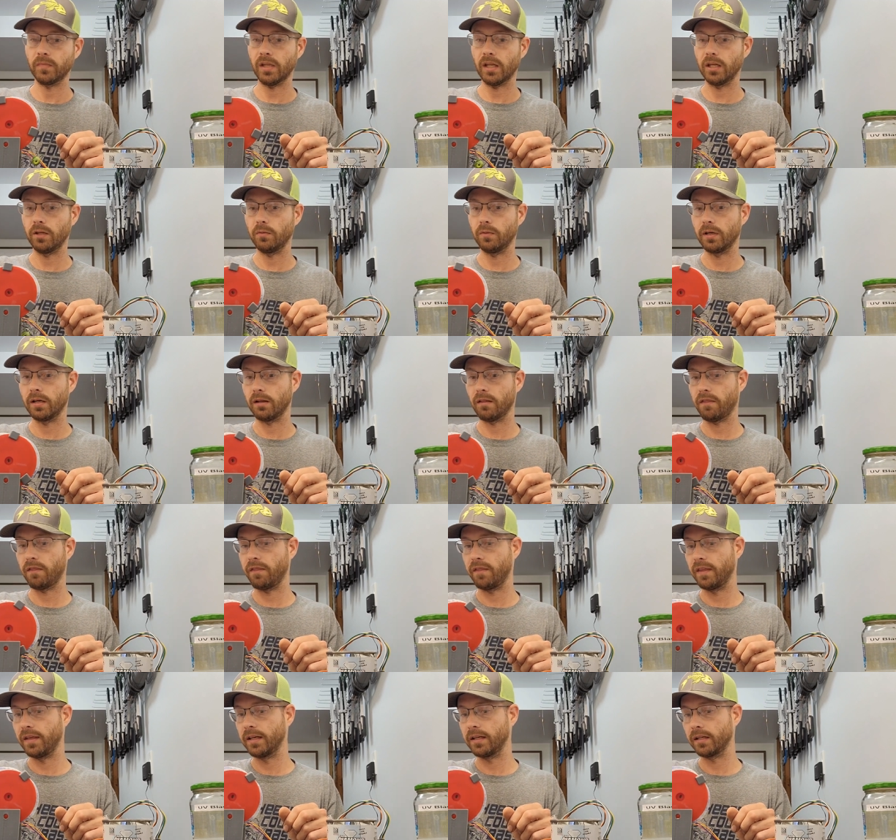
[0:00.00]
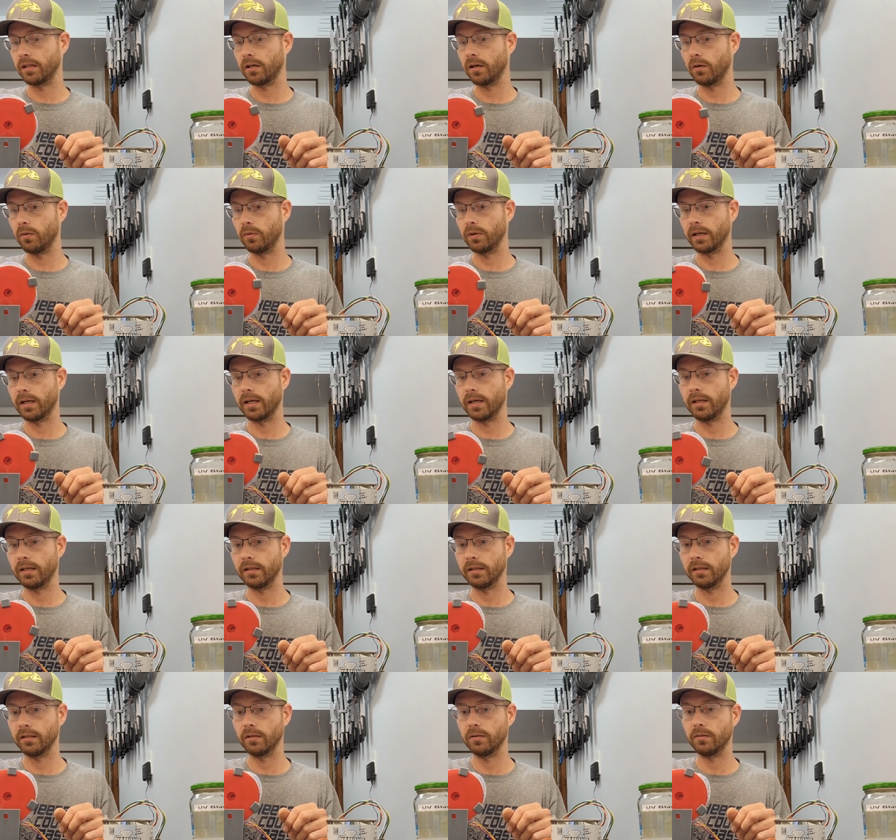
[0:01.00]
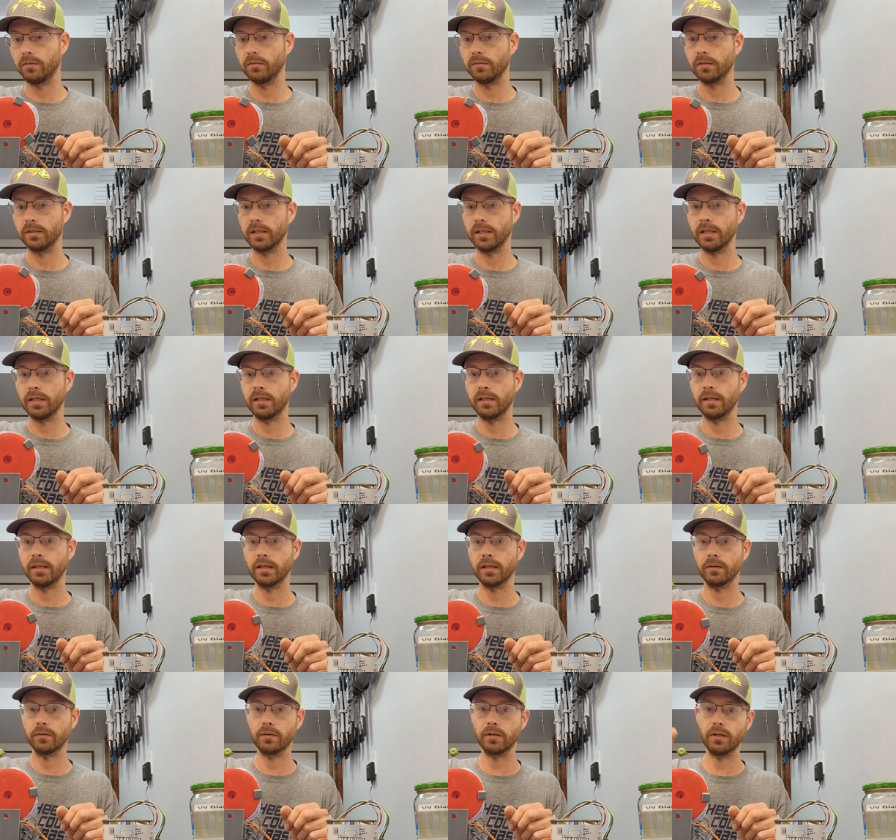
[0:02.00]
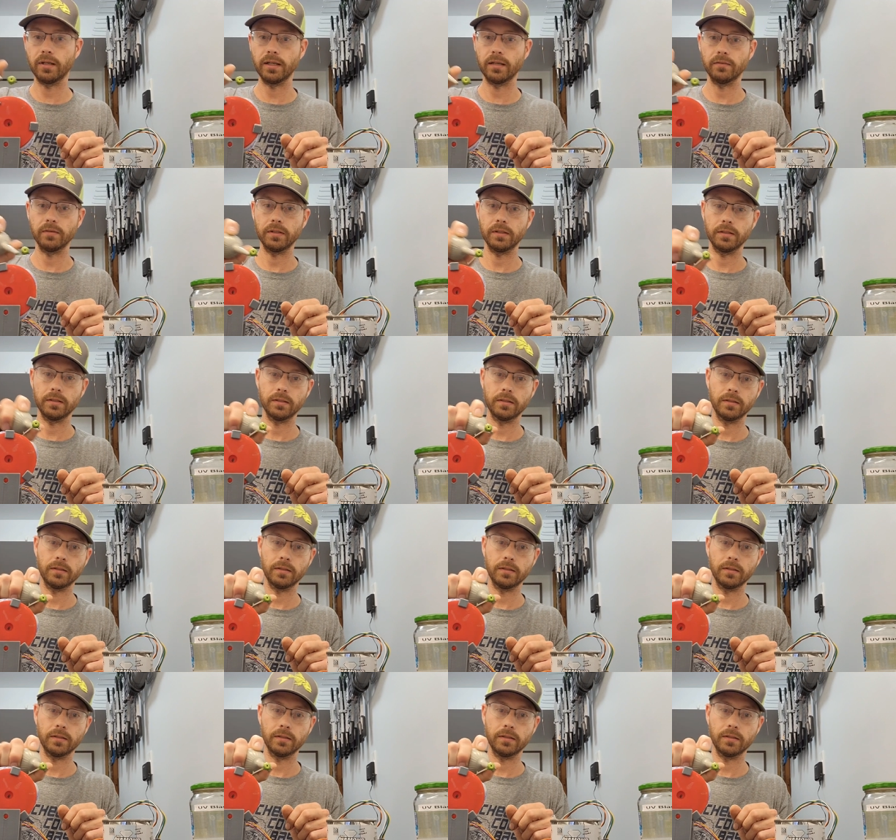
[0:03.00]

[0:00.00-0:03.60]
And you want a thin coat on it. You don't need anything real heavy.